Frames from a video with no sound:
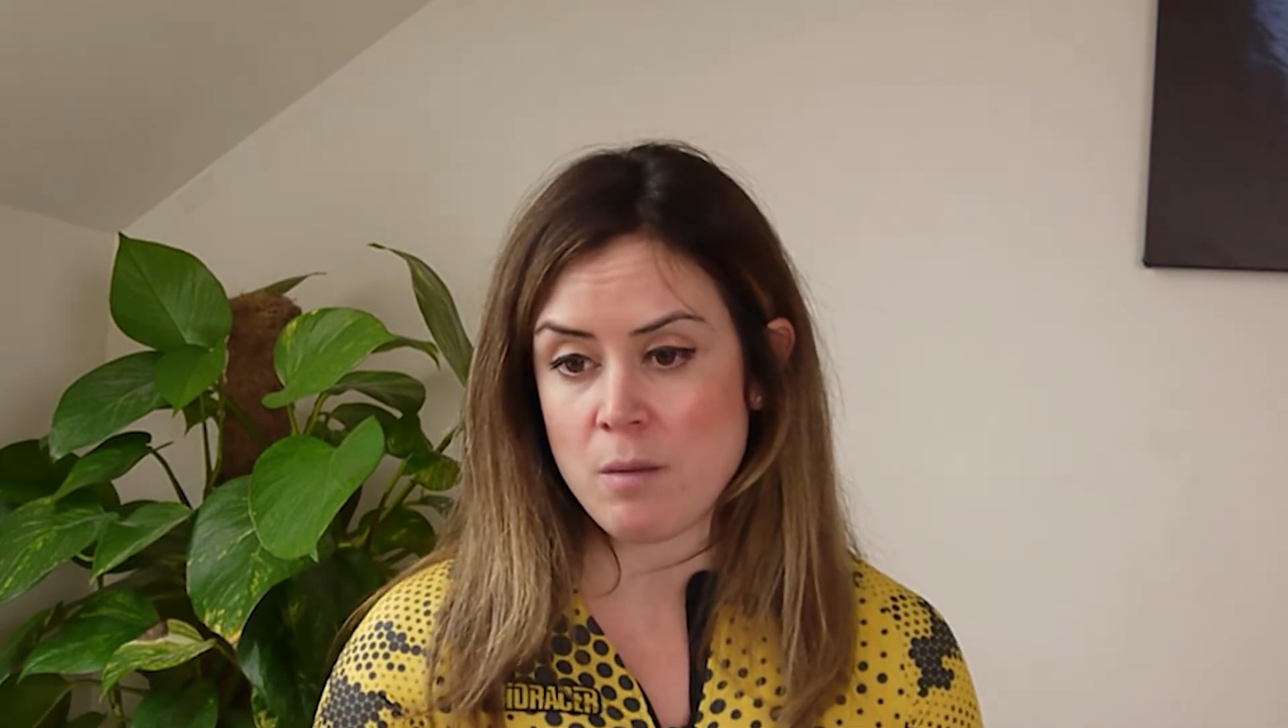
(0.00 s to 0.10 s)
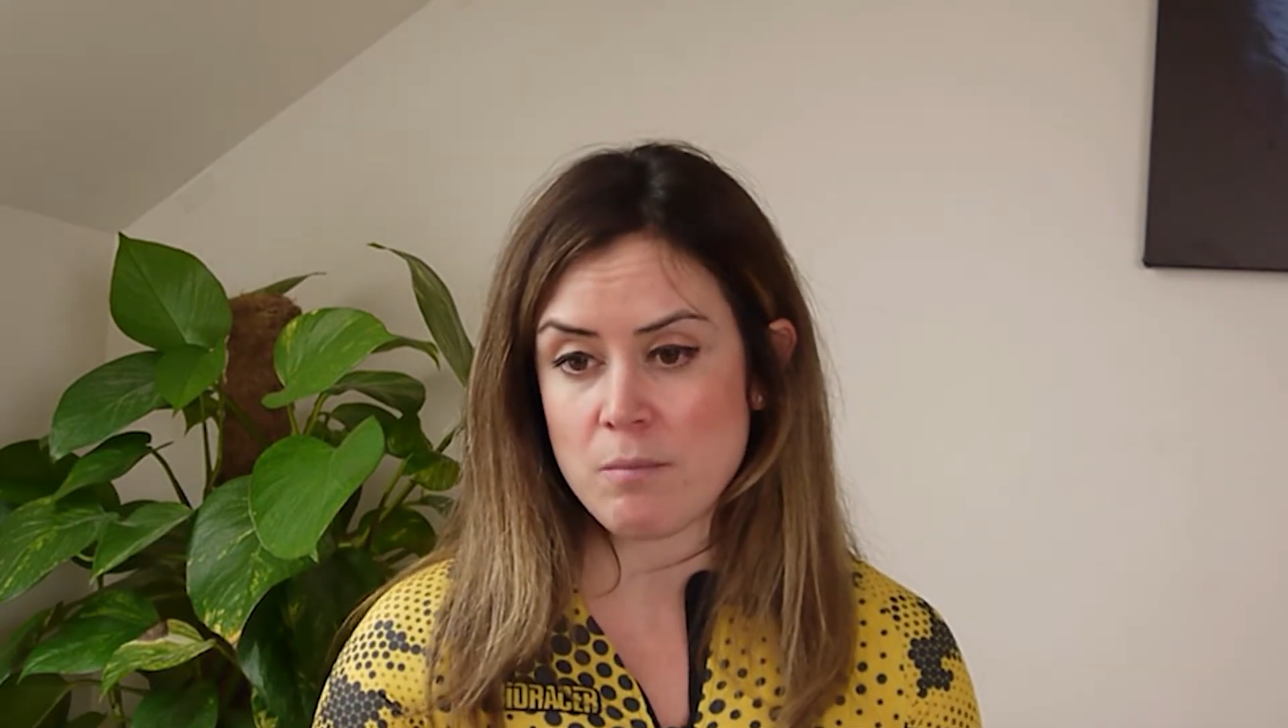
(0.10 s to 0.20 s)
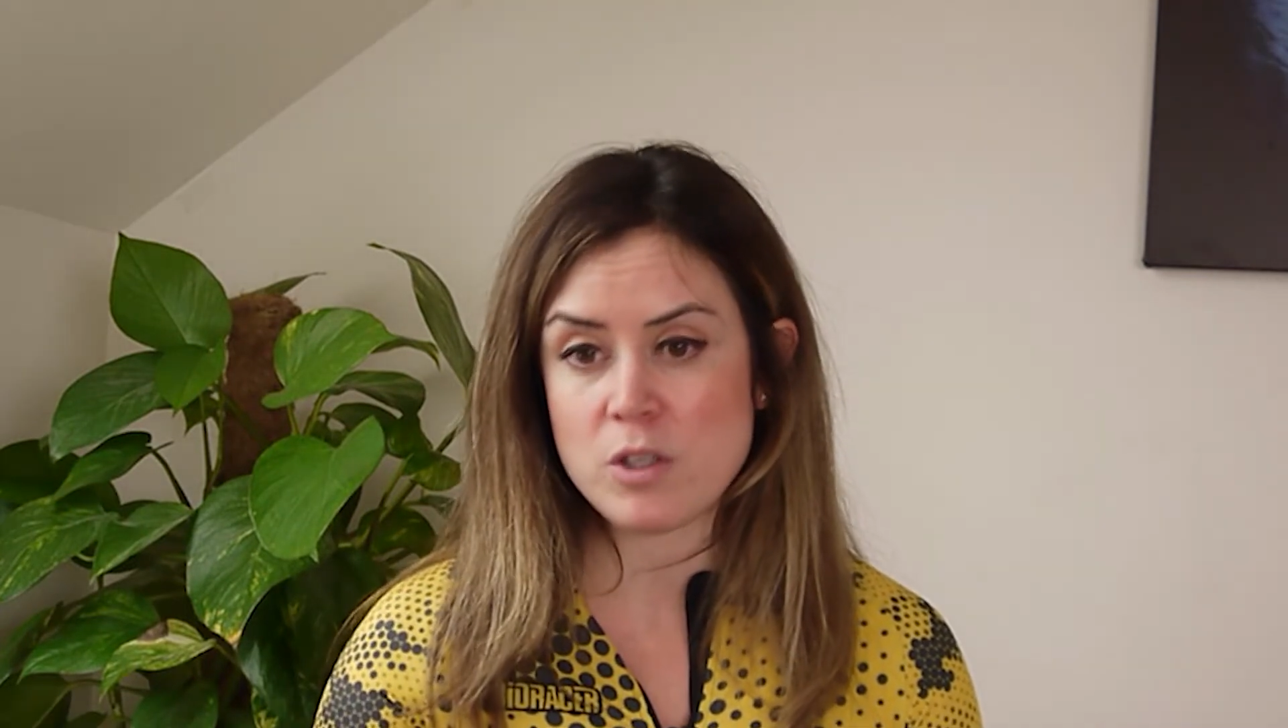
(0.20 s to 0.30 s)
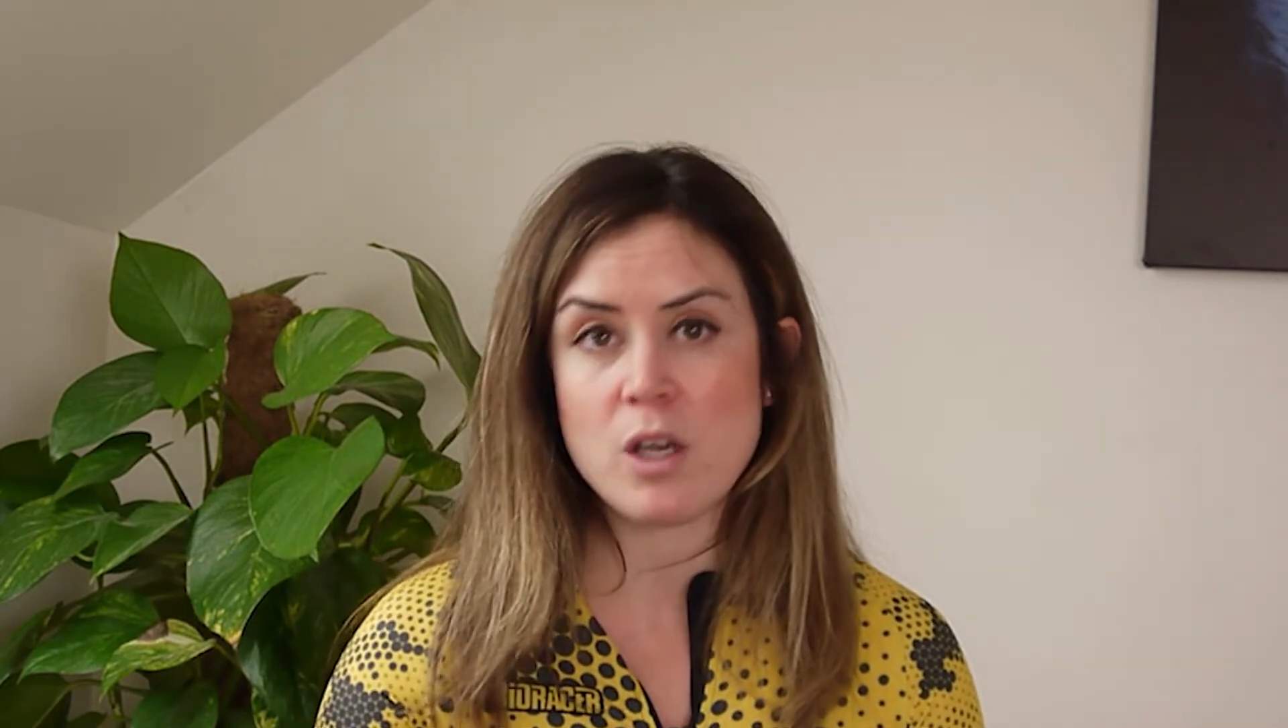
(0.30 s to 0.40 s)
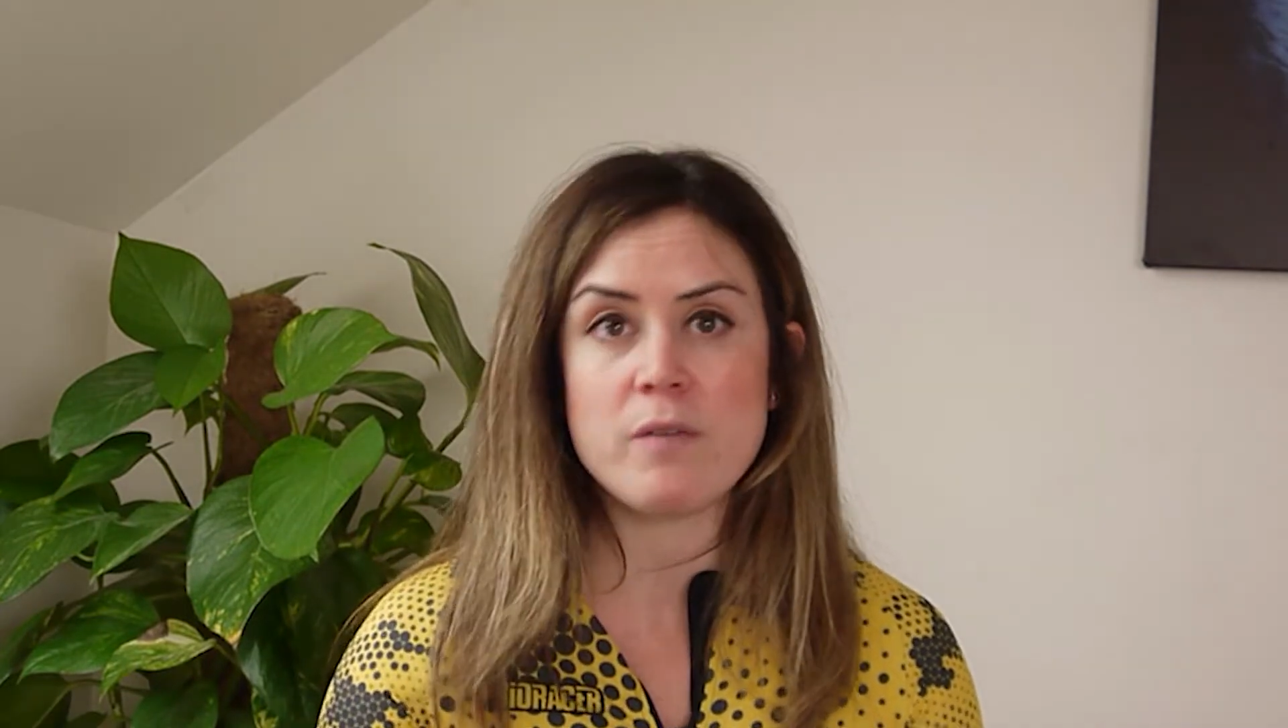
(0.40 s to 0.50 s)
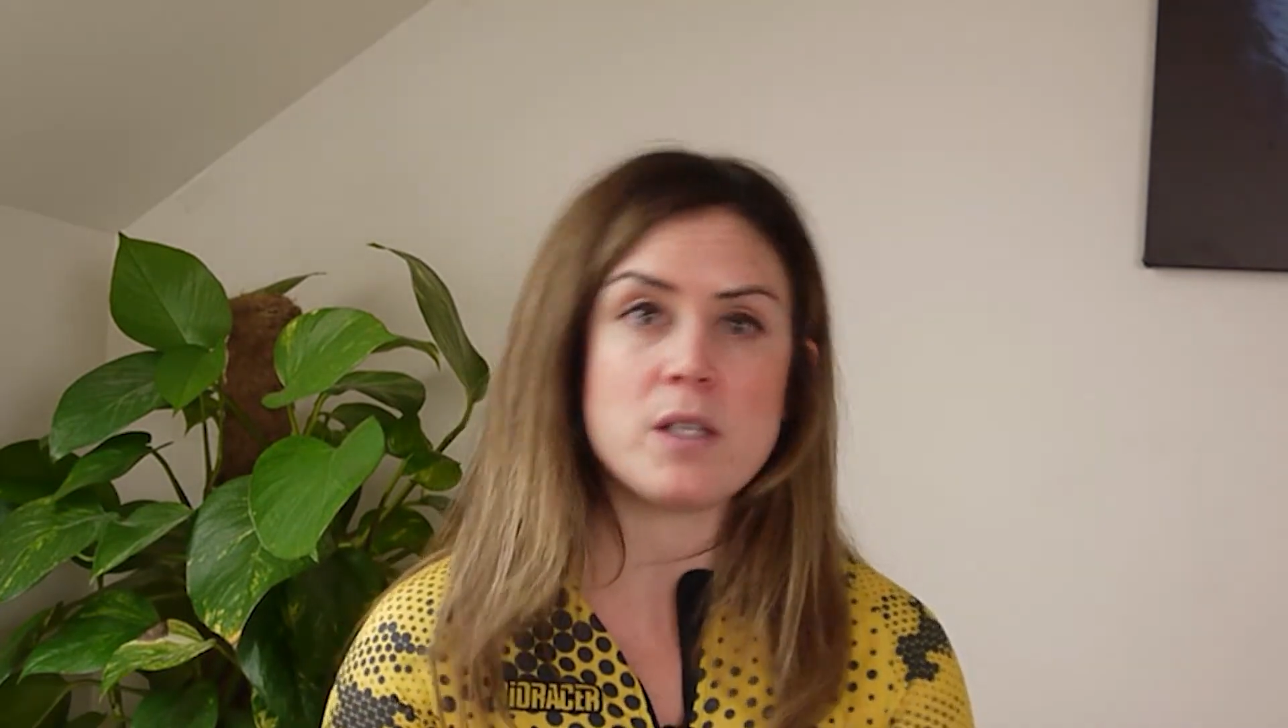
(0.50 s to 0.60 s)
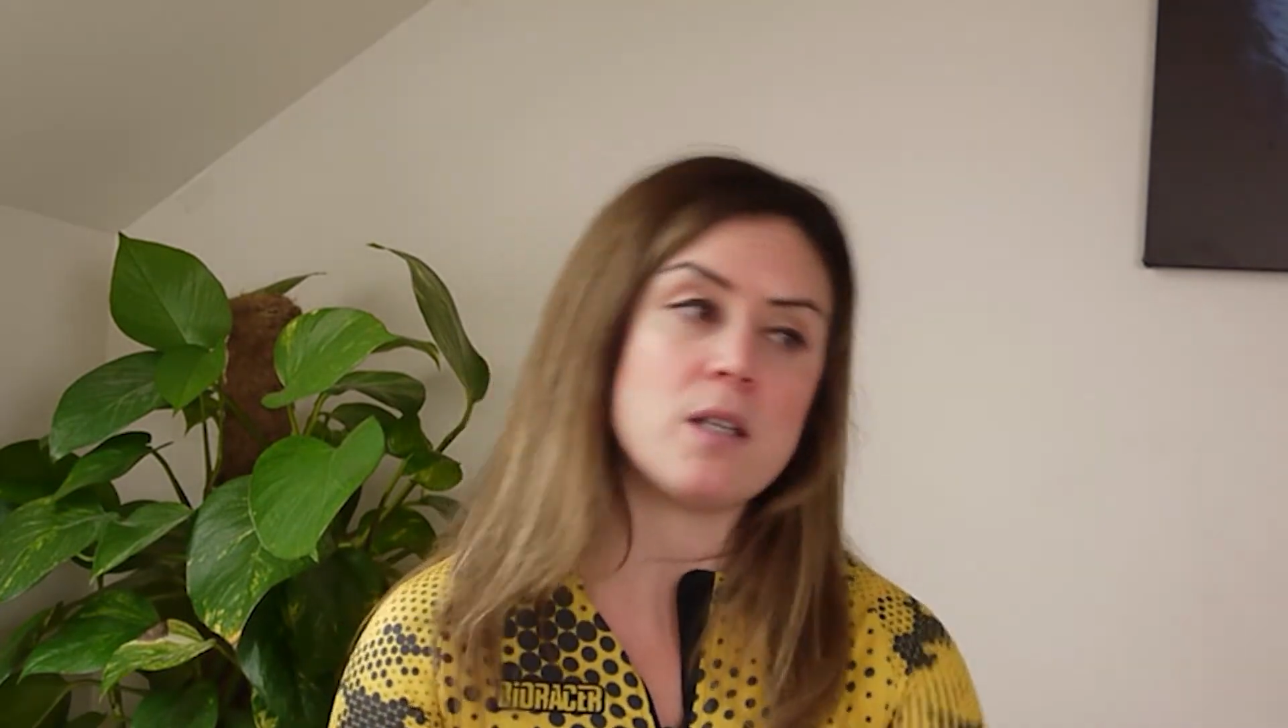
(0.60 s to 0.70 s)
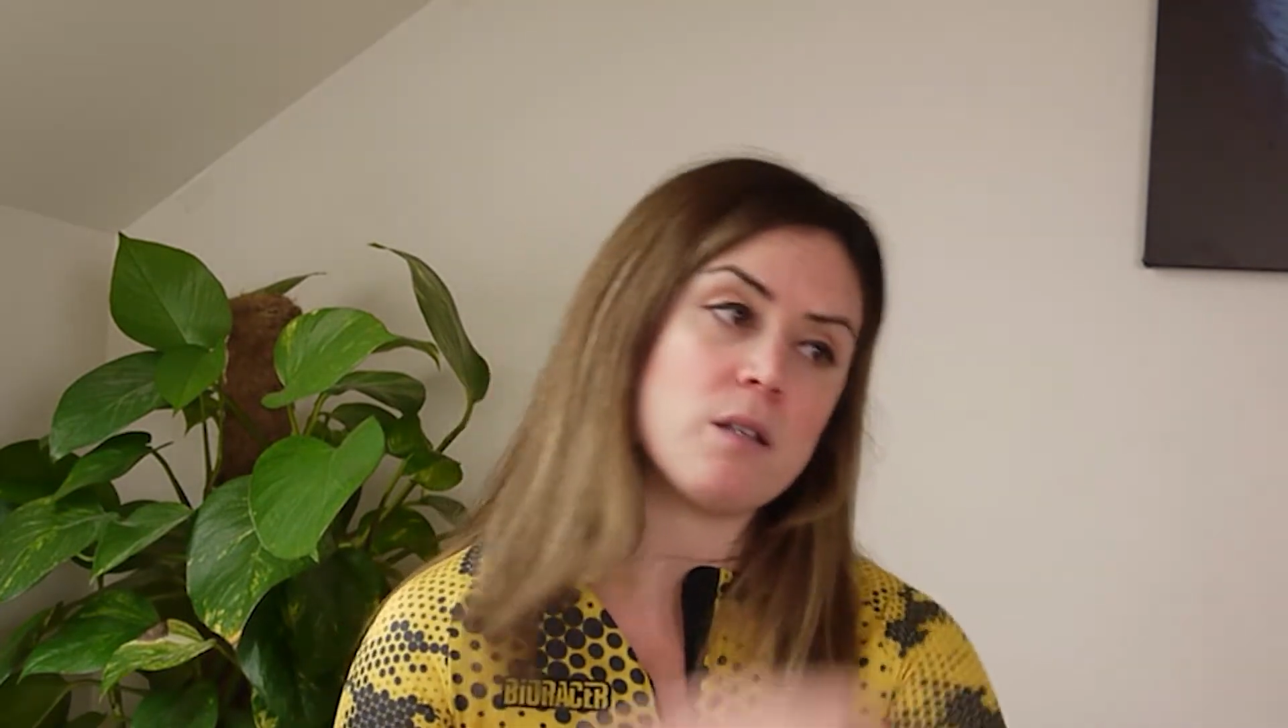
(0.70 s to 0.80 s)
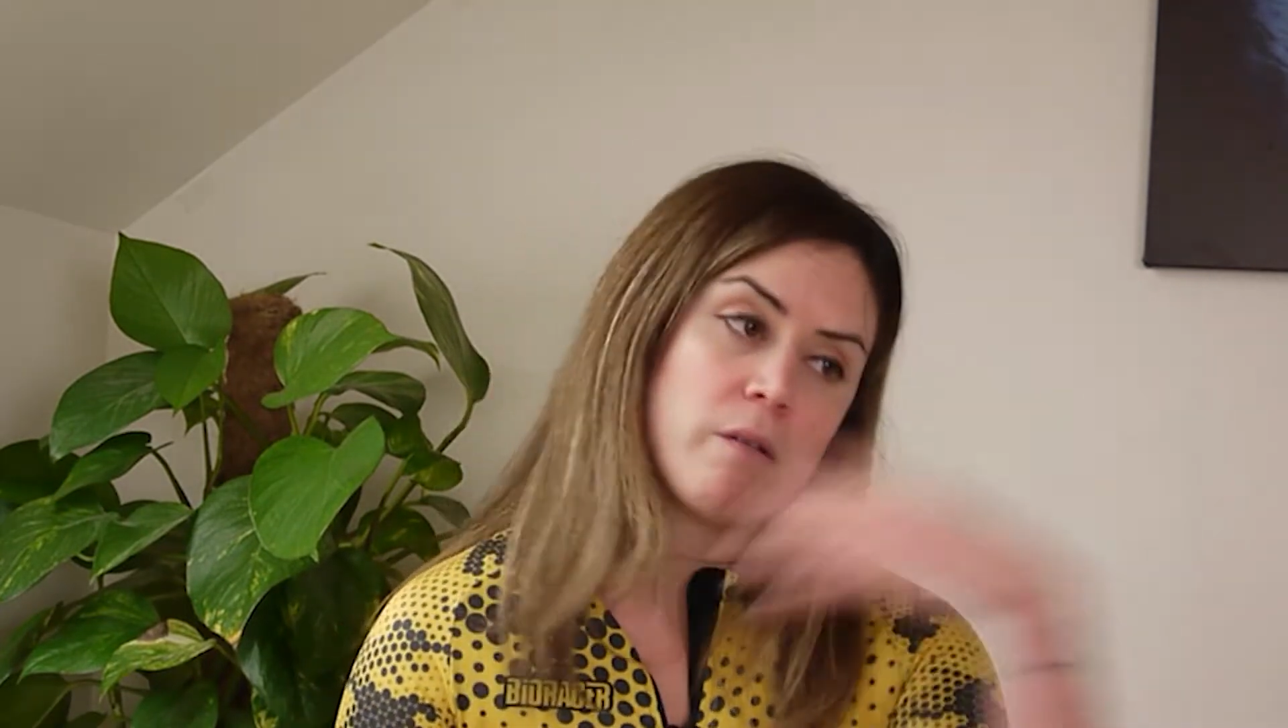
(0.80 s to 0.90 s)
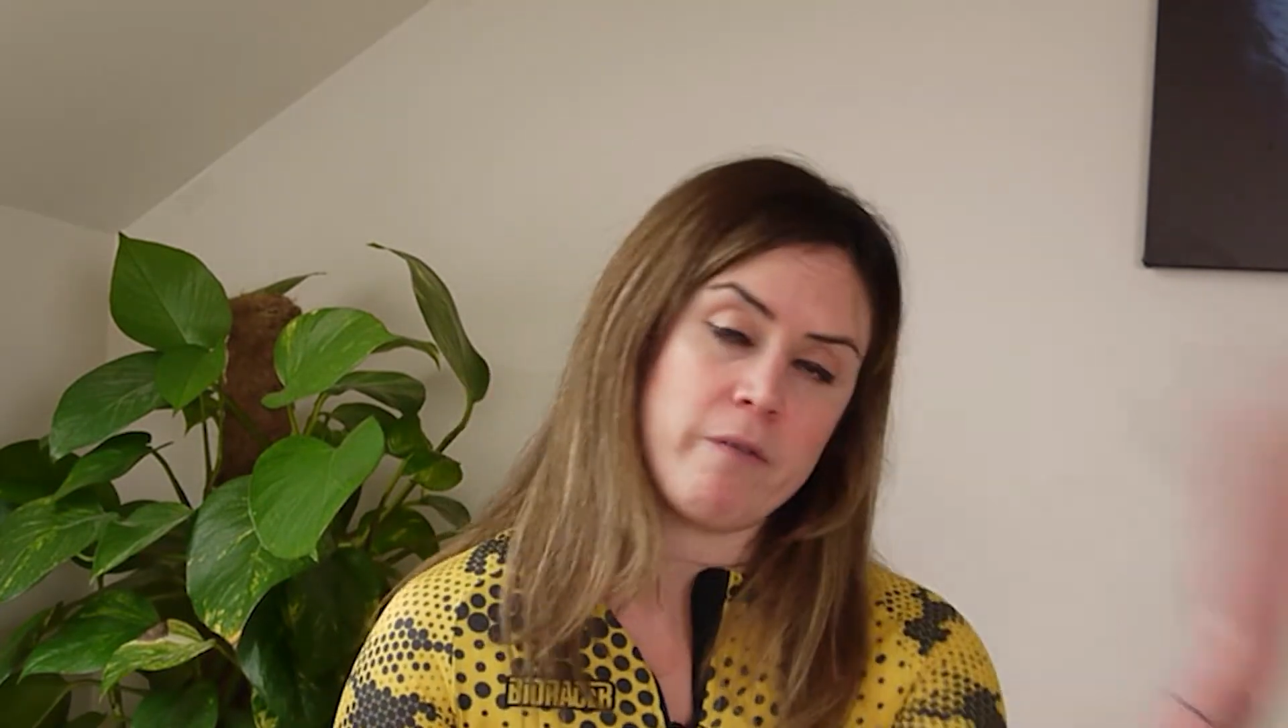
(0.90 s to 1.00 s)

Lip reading: services,